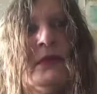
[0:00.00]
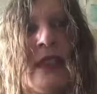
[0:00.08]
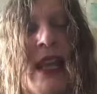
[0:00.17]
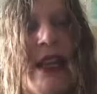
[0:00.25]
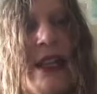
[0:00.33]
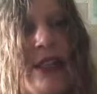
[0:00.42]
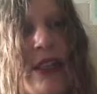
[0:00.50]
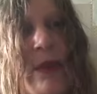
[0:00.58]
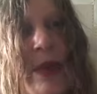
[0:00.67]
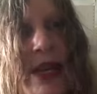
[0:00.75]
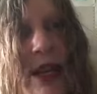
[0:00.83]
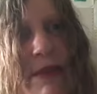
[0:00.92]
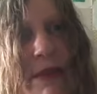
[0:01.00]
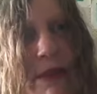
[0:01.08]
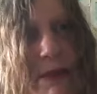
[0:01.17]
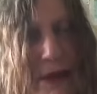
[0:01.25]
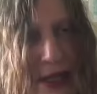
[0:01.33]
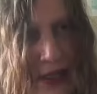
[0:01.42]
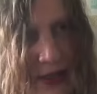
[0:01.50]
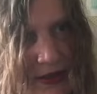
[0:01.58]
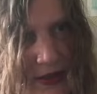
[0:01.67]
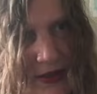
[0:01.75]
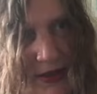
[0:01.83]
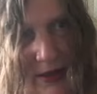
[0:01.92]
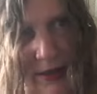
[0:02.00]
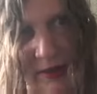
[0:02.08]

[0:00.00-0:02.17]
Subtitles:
And as I went over the fence,